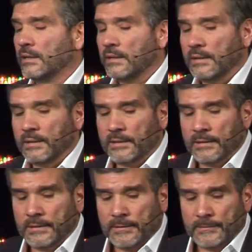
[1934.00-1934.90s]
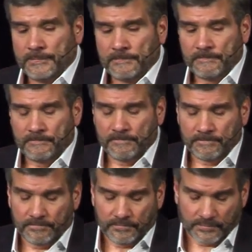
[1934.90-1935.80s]

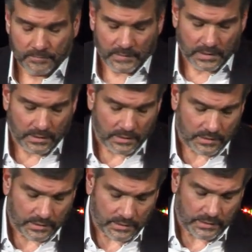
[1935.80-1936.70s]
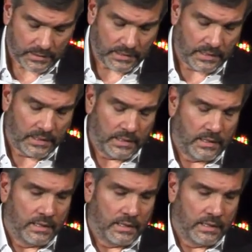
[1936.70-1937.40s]
Nothing is said.